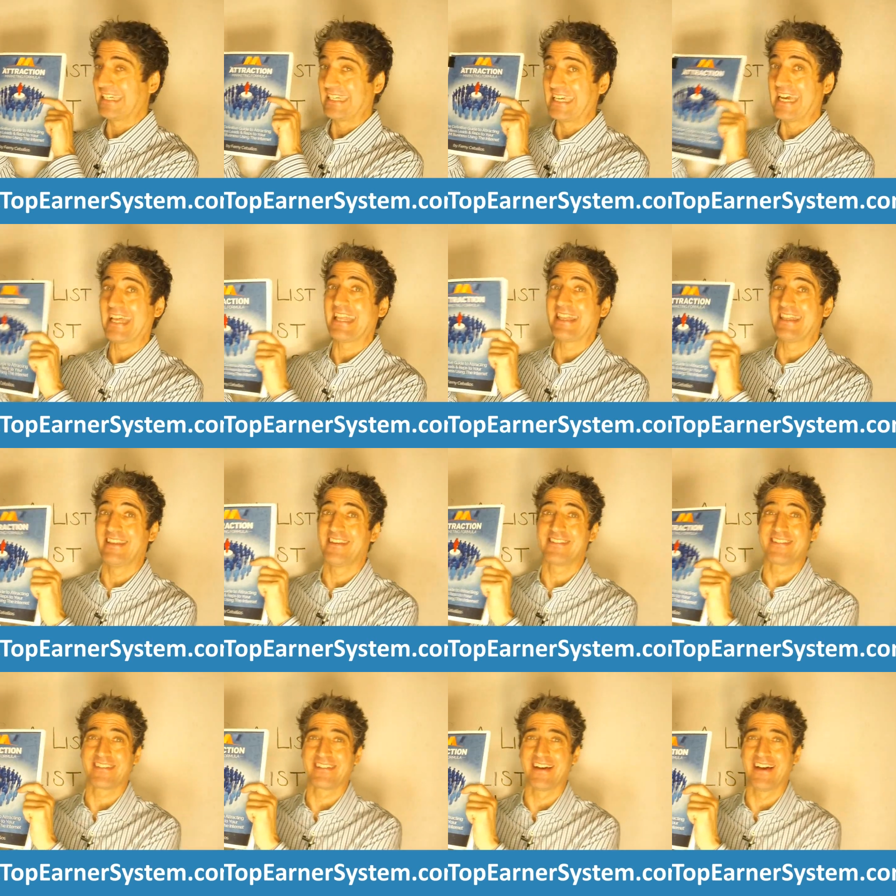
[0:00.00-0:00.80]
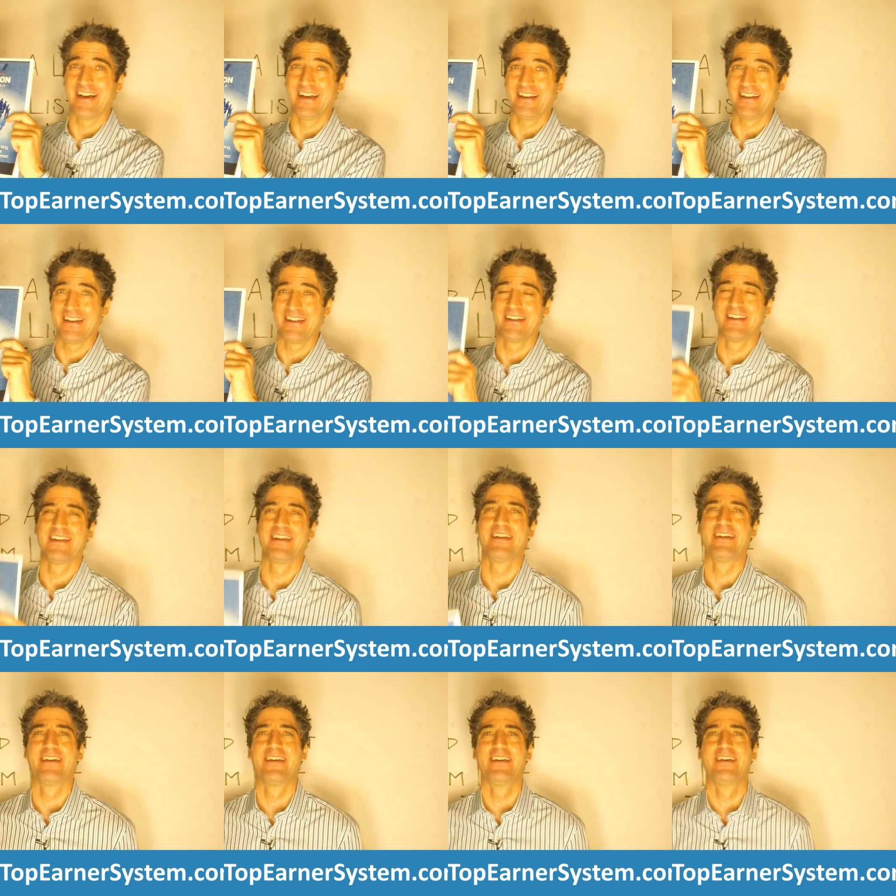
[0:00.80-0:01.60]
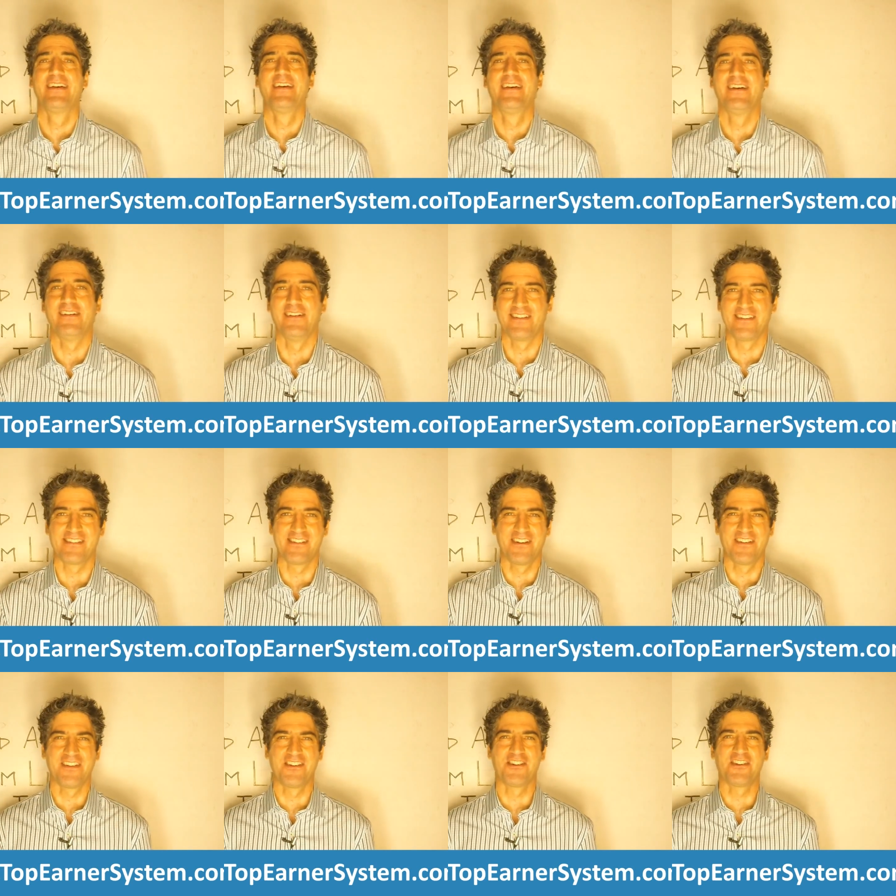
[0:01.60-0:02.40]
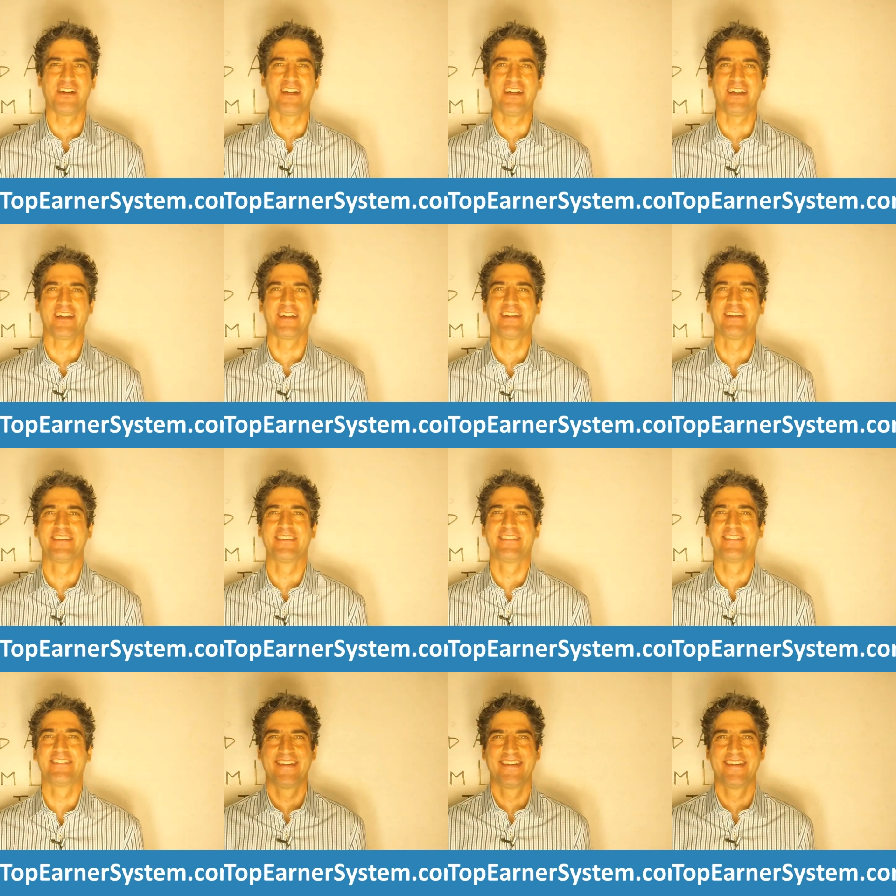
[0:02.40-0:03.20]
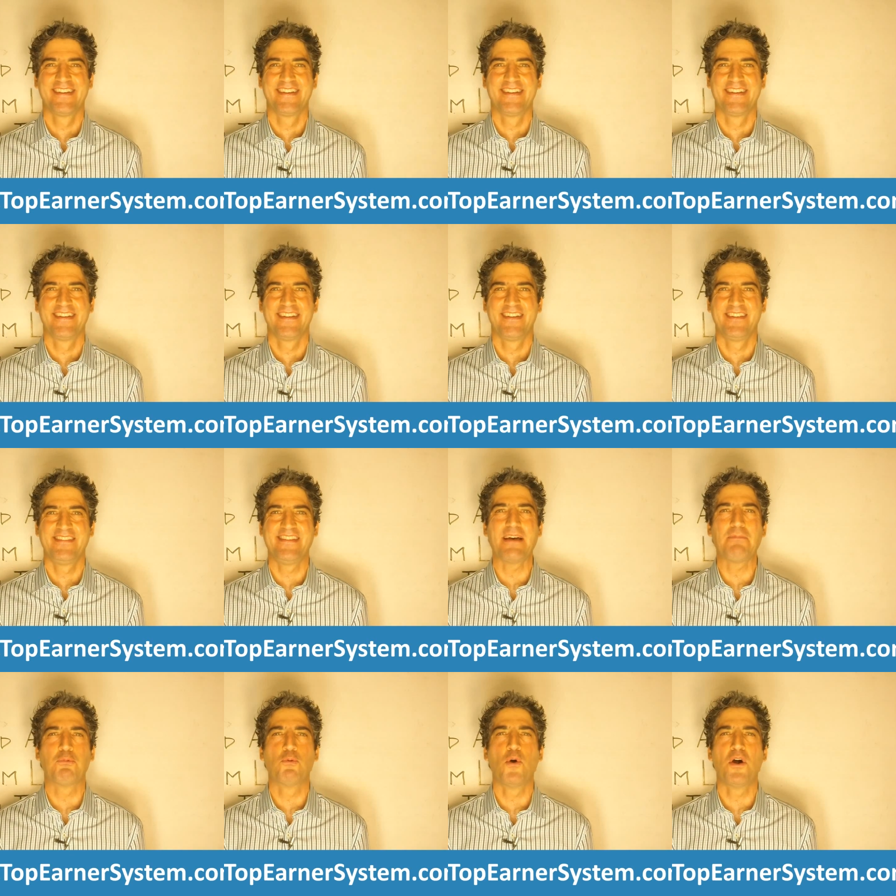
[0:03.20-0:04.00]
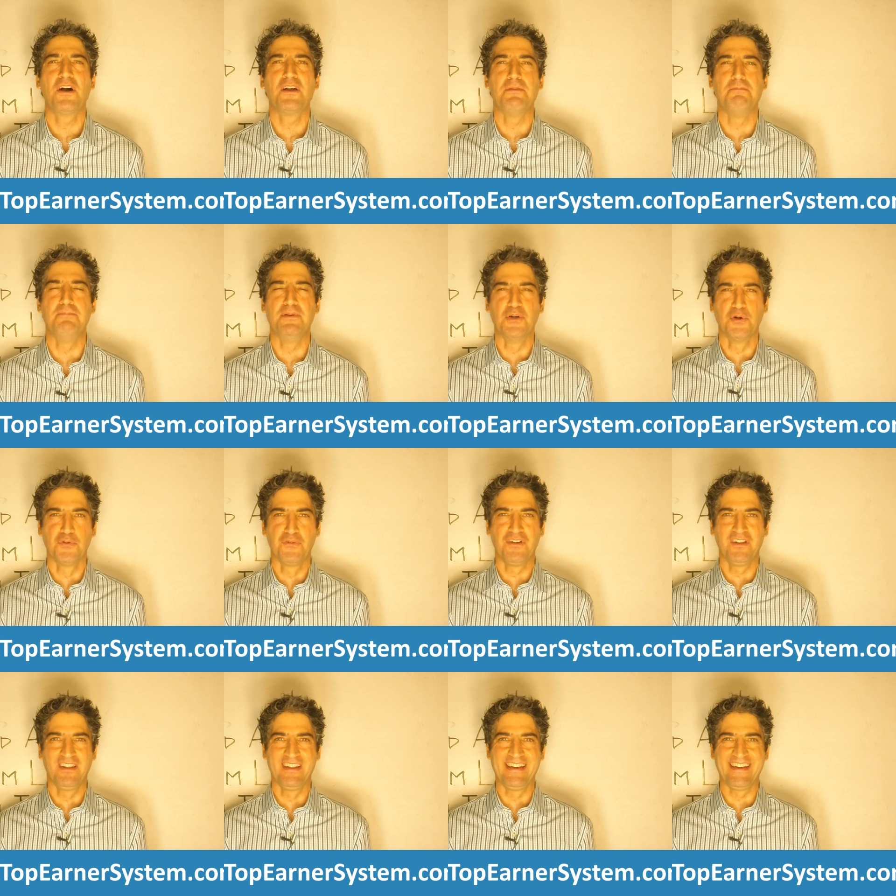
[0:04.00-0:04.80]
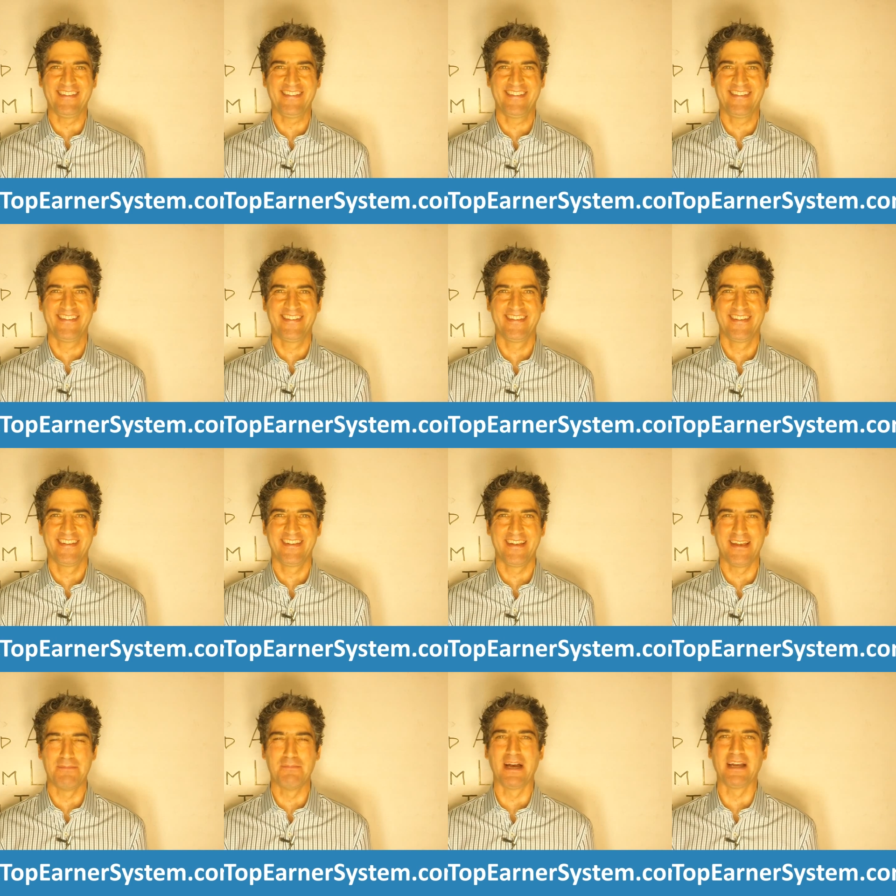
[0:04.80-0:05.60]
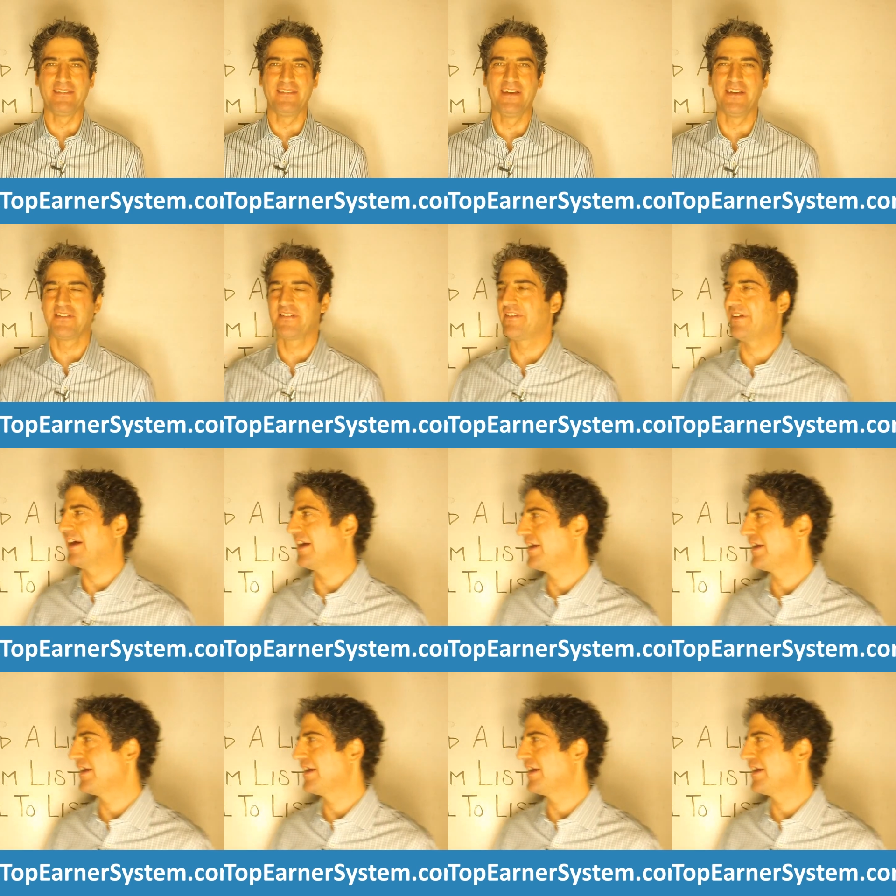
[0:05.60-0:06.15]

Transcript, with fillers: Get this guide. Let's start the training. Step one build a list. And by list,